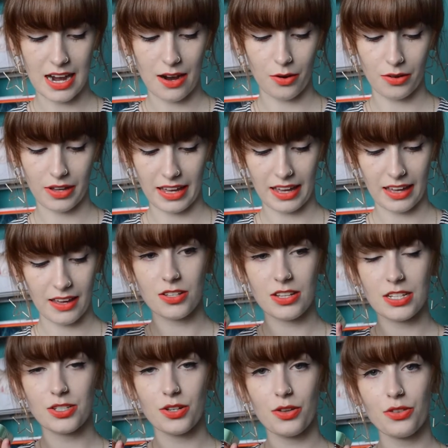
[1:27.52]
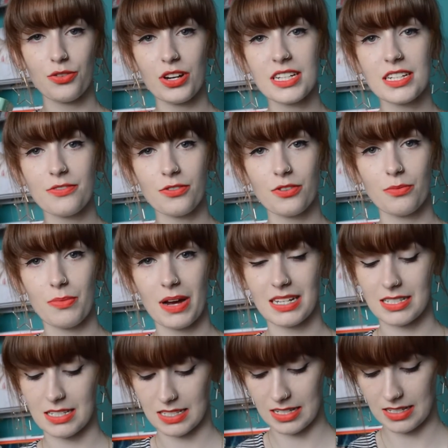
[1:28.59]
algae. So they do 3 different
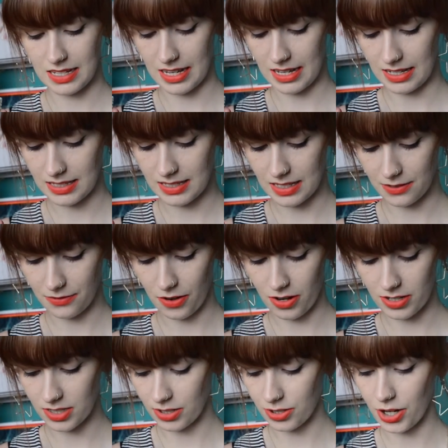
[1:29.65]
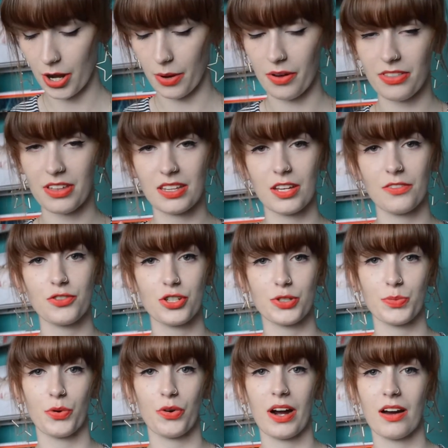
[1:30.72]
masks in these as far as I know. I think they've
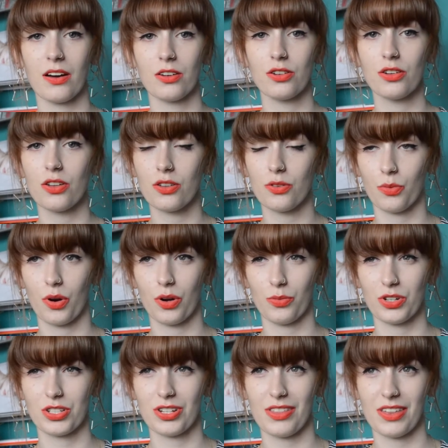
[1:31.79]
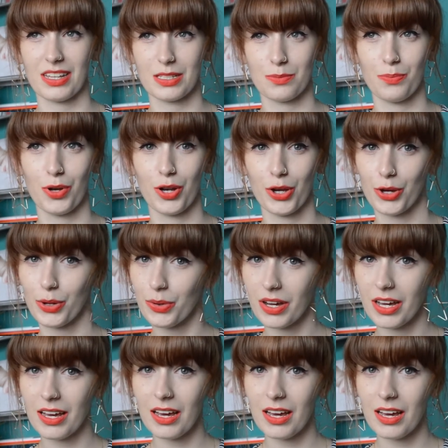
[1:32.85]
just brought out another one which I think is blue.